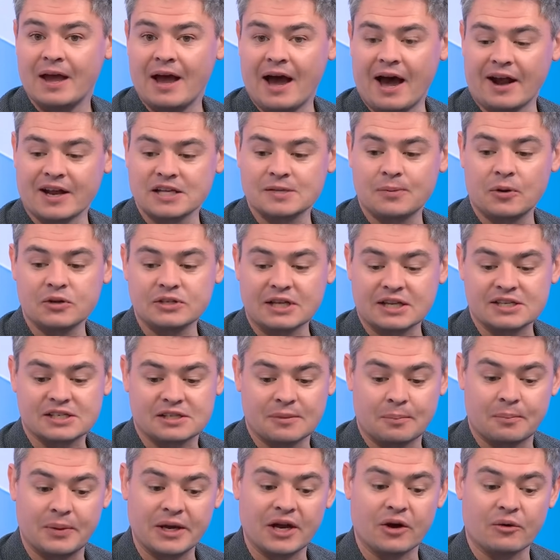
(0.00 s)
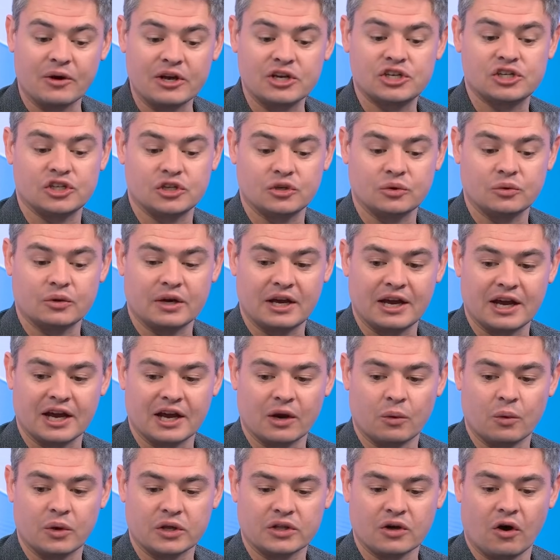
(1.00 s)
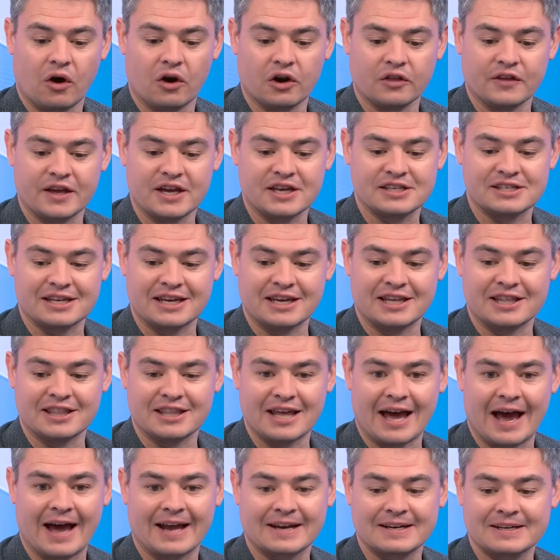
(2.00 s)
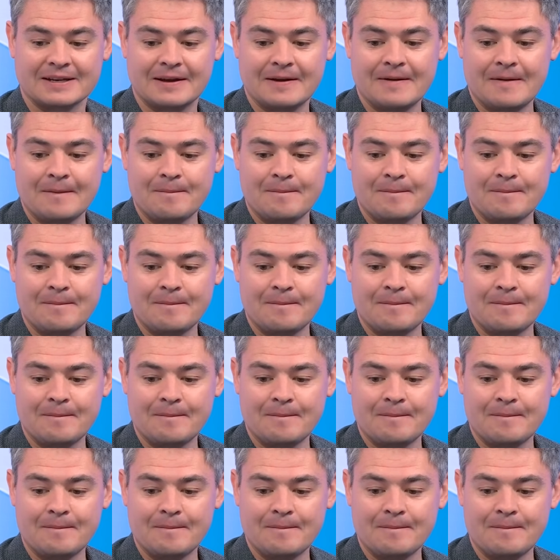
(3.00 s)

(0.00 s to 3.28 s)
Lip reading: And I suppose that's the bigger issue here with all of this, in that